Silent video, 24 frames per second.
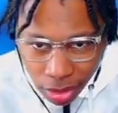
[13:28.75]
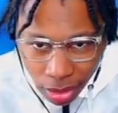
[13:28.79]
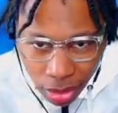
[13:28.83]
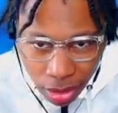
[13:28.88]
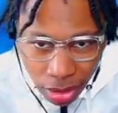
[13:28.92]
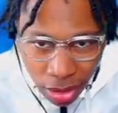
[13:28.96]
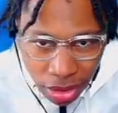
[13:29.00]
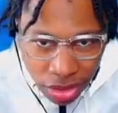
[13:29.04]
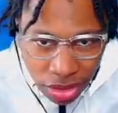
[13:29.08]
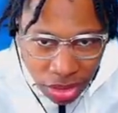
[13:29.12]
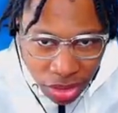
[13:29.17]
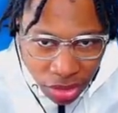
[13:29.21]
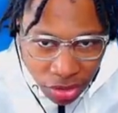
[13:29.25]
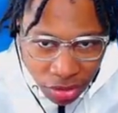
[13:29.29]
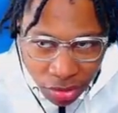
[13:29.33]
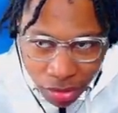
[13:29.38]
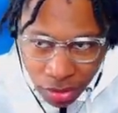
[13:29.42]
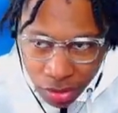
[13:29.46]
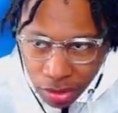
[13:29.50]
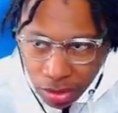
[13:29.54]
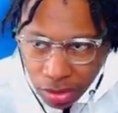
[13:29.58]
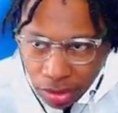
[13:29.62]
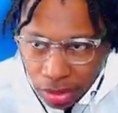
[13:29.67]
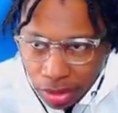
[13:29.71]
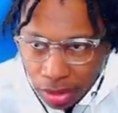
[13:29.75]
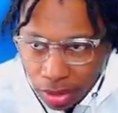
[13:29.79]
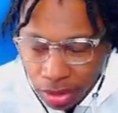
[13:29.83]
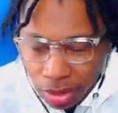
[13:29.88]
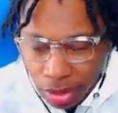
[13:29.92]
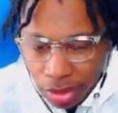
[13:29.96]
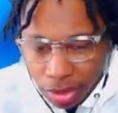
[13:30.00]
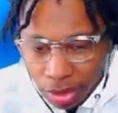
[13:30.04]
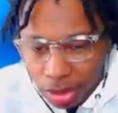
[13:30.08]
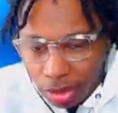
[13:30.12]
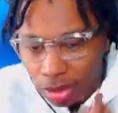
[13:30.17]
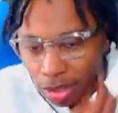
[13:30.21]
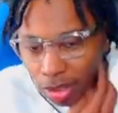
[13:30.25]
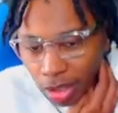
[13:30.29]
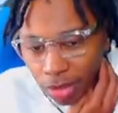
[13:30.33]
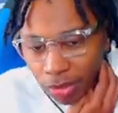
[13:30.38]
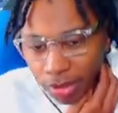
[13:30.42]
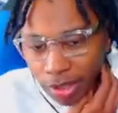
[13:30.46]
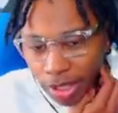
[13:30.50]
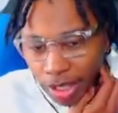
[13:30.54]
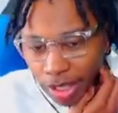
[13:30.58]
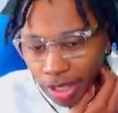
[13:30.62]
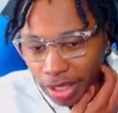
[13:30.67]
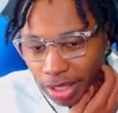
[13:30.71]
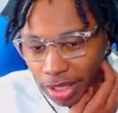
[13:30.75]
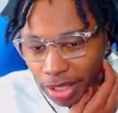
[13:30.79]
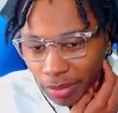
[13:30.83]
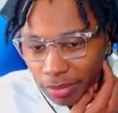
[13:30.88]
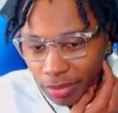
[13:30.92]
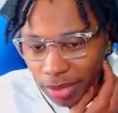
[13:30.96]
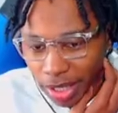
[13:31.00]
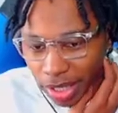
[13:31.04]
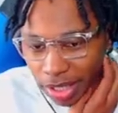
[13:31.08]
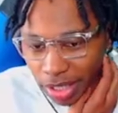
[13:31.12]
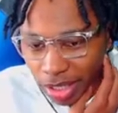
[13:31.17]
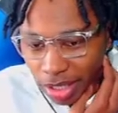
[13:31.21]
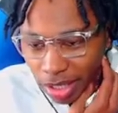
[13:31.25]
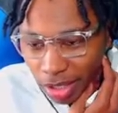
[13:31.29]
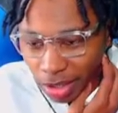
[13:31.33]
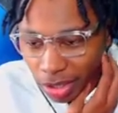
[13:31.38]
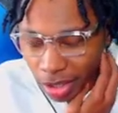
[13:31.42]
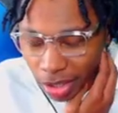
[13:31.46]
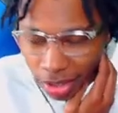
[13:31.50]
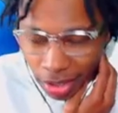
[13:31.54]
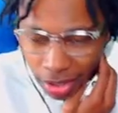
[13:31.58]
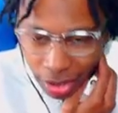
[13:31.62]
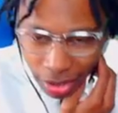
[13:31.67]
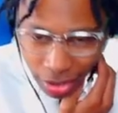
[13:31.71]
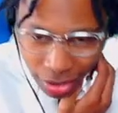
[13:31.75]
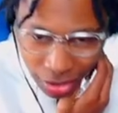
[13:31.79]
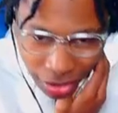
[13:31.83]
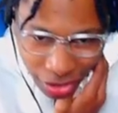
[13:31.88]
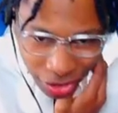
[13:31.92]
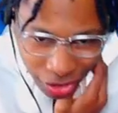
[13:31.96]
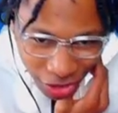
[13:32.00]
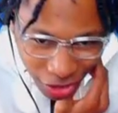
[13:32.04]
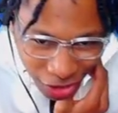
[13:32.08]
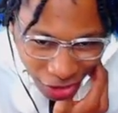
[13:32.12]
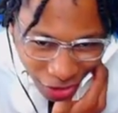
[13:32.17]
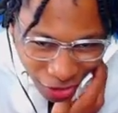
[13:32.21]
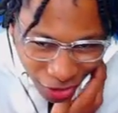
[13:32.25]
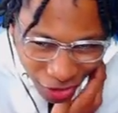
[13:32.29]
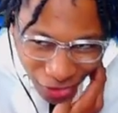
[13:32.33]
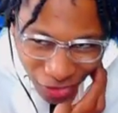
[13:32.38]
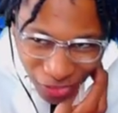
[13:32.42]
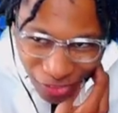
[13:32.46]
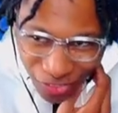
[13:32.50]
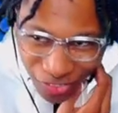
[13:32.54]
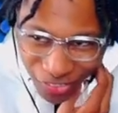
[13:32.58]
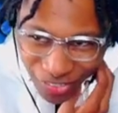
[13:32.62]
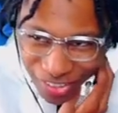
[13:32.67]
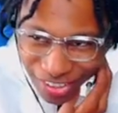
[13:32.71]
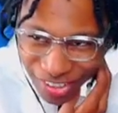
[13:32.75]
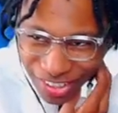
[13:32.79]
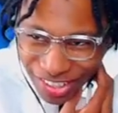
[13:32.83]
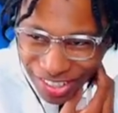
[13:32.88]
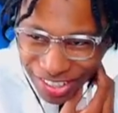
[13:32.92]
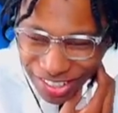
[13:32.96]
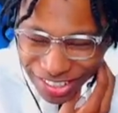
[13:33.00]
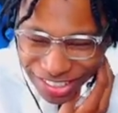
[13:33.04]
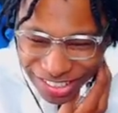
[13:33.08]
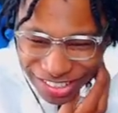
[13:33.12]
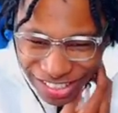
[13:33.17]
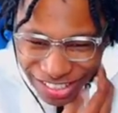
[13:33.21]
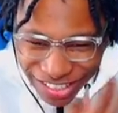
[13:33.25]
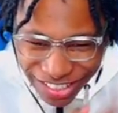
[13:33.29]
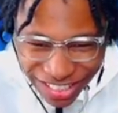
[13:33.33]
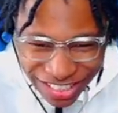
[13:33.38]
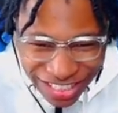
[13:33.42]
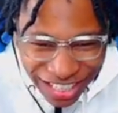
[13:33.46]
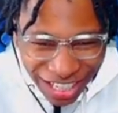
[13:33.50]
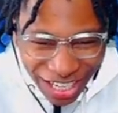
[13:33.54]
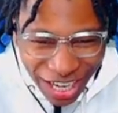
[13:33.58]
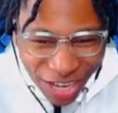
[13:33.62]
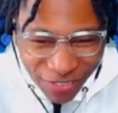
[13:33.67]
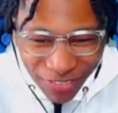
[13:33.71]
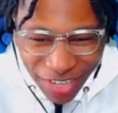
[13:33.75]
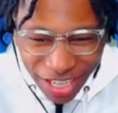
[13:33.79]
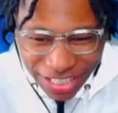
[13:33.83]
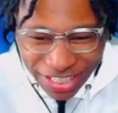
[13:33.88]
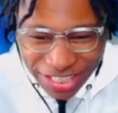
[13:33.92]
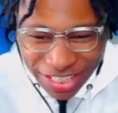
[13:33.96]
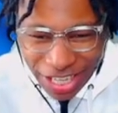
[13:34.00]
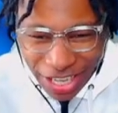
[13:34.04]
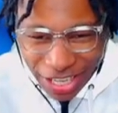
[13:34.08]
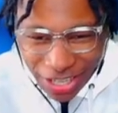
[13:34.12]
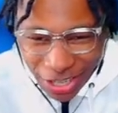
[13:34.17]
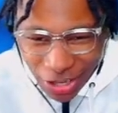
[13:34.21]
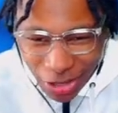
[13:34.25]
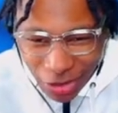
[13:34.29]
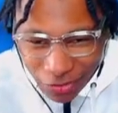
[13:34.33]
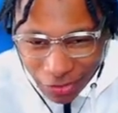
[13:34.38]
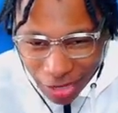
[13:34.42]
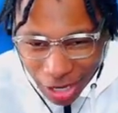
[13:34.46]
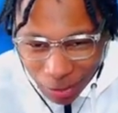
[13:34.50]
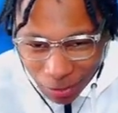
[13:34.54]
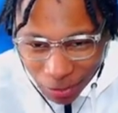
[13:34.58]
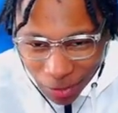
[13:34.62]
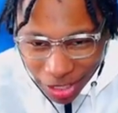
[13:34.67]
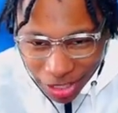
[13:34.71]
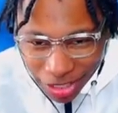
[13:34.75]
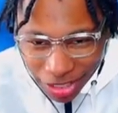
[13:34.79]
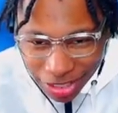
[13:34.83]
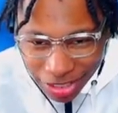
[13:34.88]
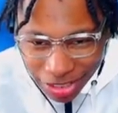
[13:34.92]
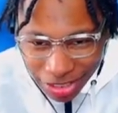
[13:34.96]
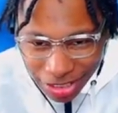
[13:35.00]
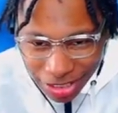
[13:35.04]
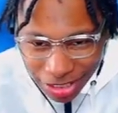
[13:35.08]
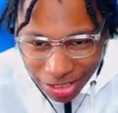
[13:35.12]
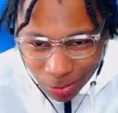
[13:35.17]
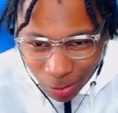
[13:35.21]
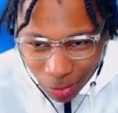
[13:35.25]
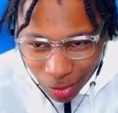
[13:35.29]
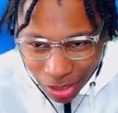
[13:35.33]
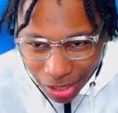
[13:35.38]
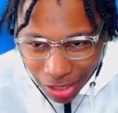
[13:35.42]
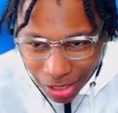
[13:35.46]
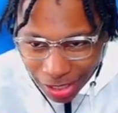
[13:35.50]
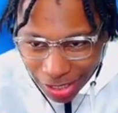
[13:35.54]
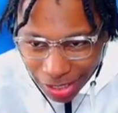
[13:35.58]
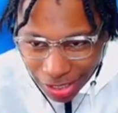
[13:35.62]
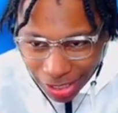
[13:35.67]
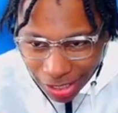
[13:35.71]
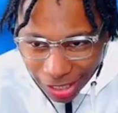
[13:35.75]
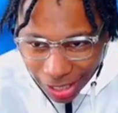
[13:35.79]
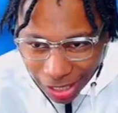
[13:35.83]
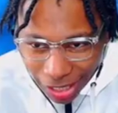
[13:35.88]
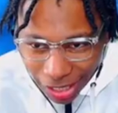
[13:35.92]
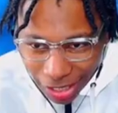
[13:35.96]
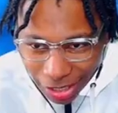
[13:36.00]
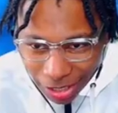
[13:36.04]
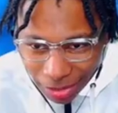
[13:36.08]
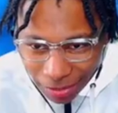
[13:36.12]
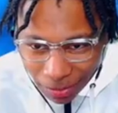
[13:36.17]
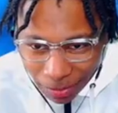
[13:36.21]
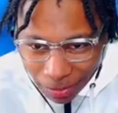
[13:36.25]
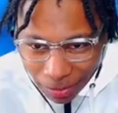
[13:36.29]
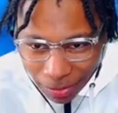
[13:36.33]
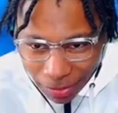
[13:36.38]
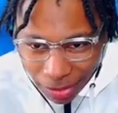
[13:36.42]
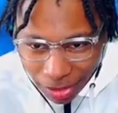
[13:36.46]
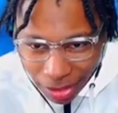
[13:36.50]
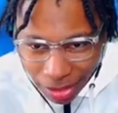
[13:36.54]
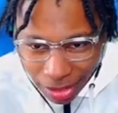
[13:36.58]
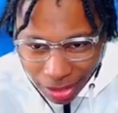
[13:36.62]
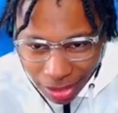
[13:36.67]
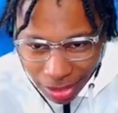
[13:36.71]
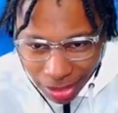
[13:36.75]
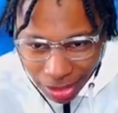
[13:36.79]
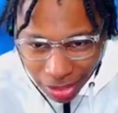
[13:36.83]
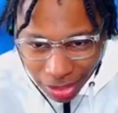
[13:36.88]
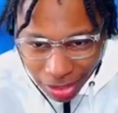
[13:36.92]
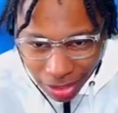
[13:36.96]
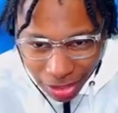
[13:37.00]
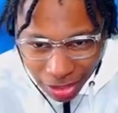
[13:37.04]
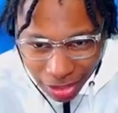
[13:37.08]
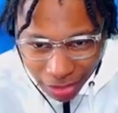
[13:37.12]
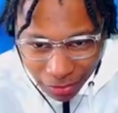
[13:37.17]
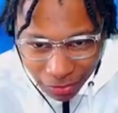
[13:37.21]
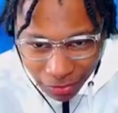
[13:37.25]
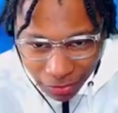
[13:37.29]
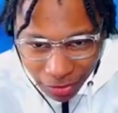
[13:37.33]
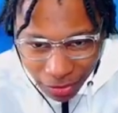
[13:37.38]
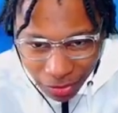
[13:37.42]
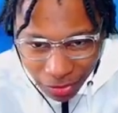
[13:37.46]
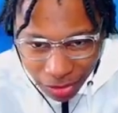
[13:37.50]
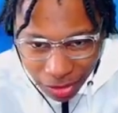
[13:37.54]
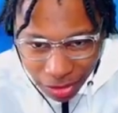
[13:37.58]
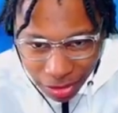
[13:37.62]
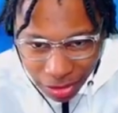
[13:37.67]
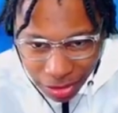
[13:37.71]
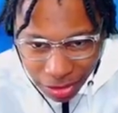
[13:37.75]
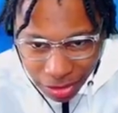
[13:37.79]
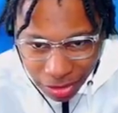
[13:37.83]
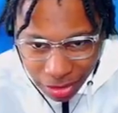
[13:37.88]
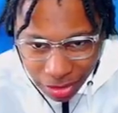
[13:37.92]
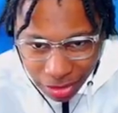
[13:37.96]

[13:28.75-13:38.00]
That's two. Okay, yeah, we gotta get... Alright. Yo! See, because I got my takeover. I'm ready to just end the game. I gotta focus.